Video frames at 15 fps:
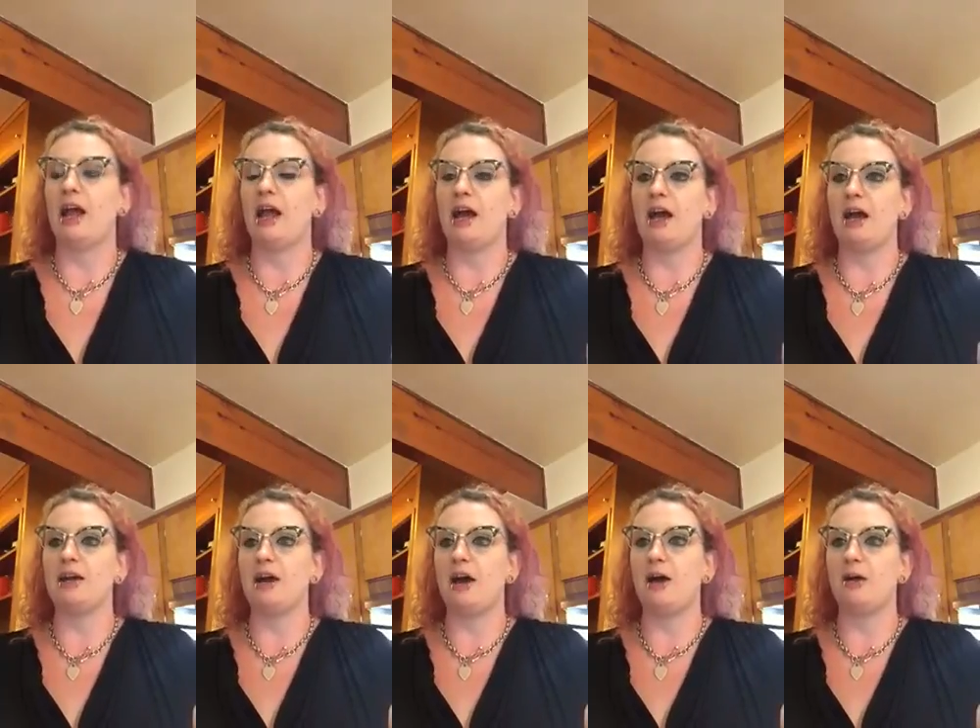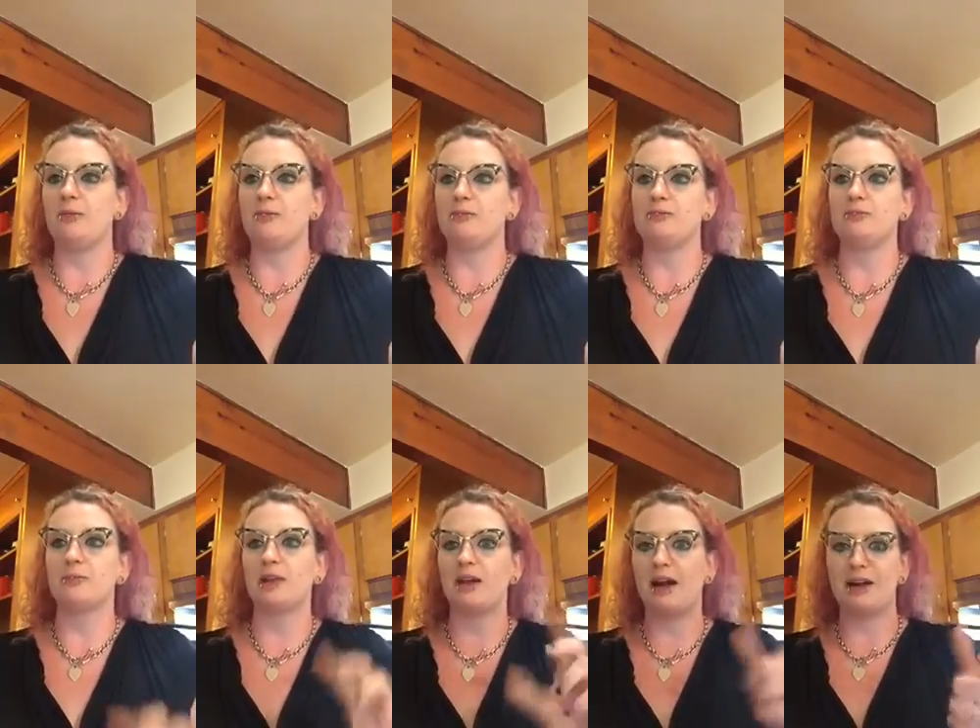and
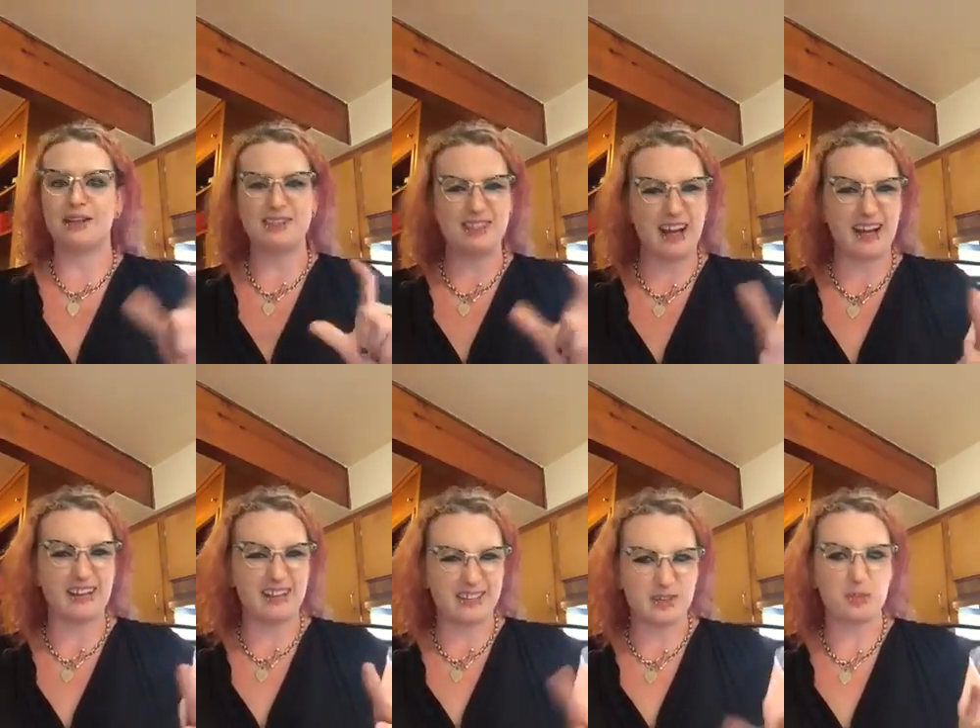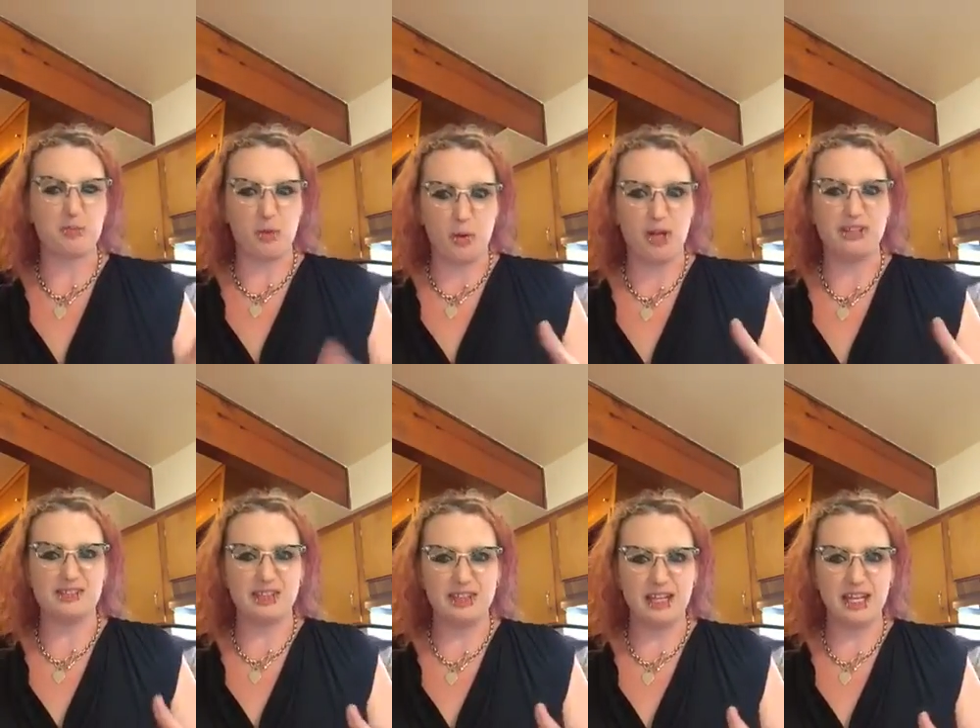kind of stylistic
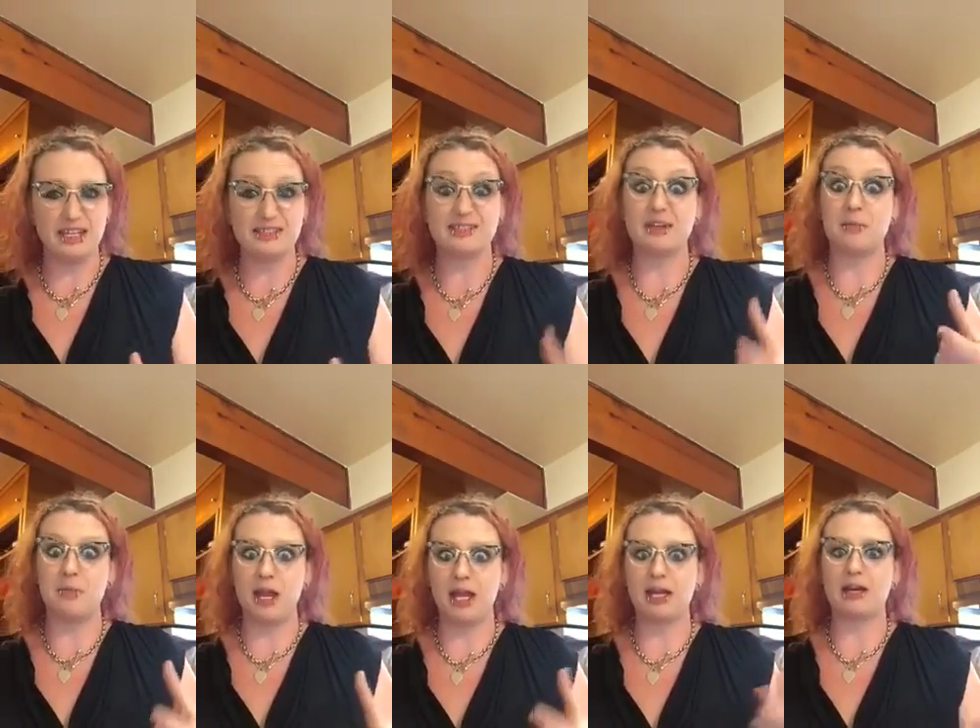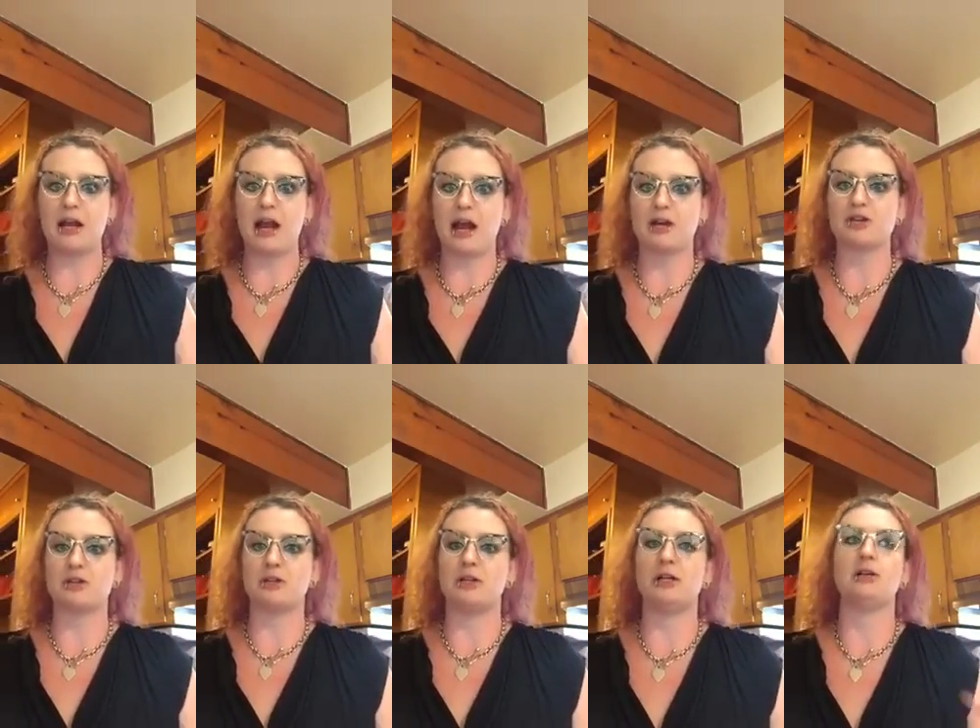bowings and things to make it an
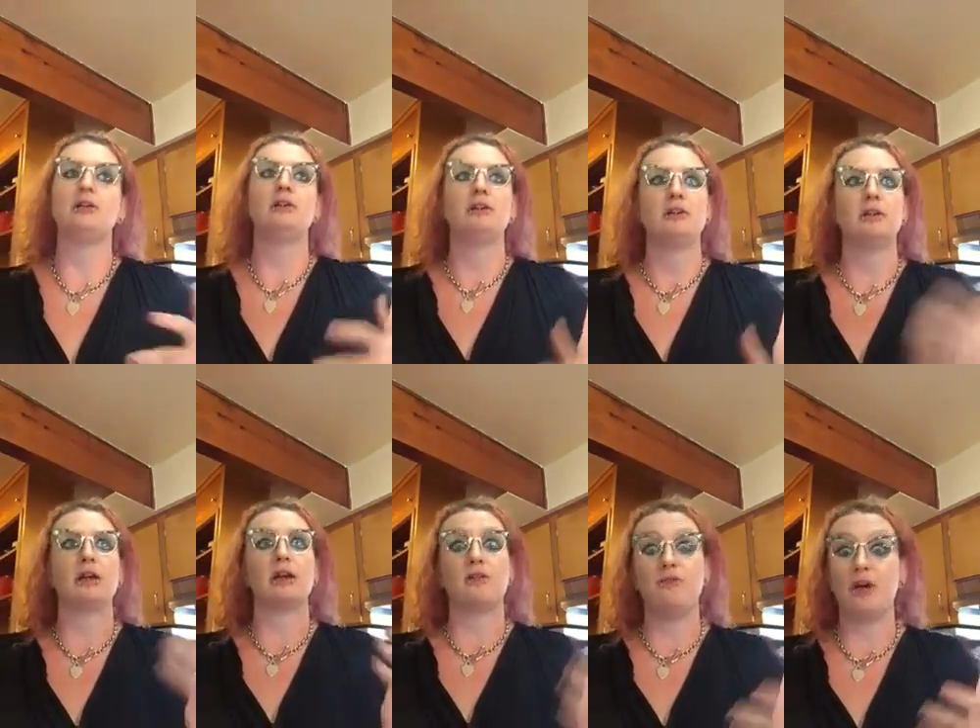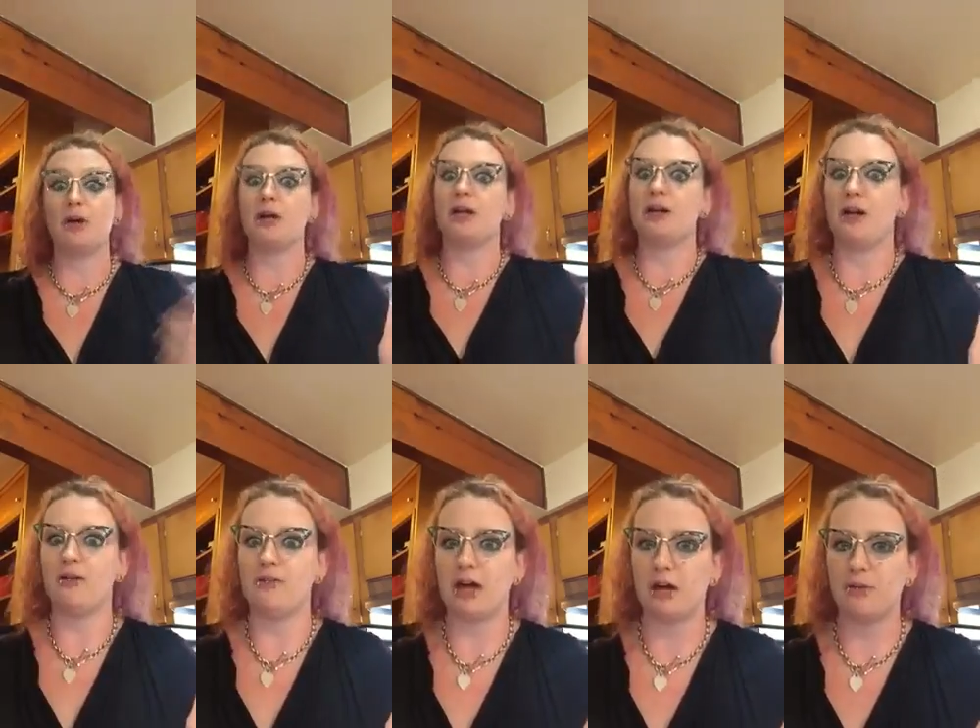actually like a
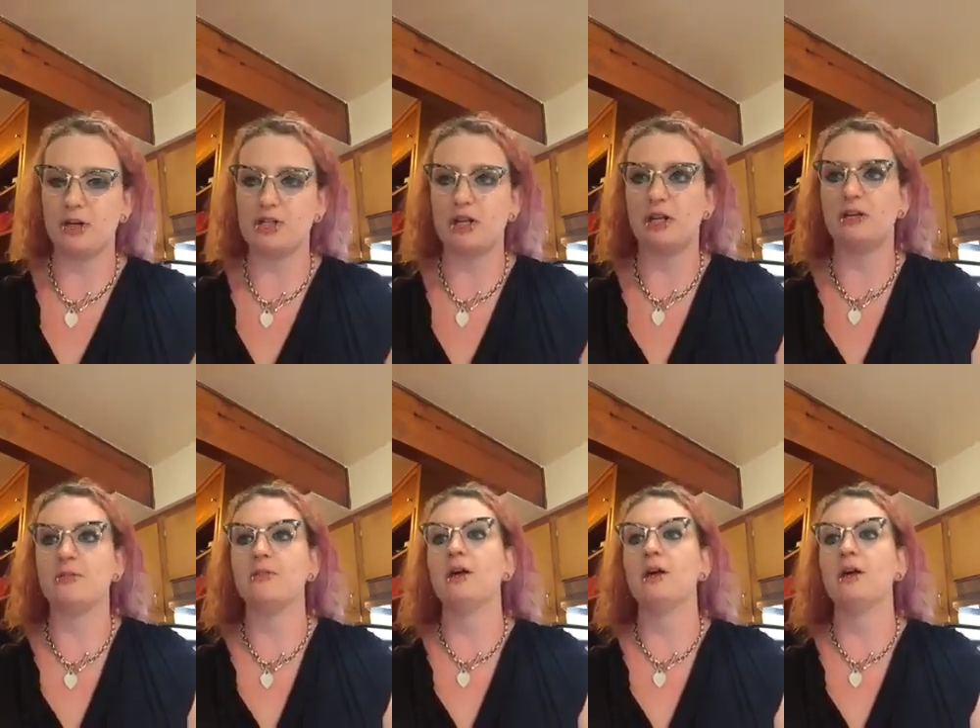variant of that region.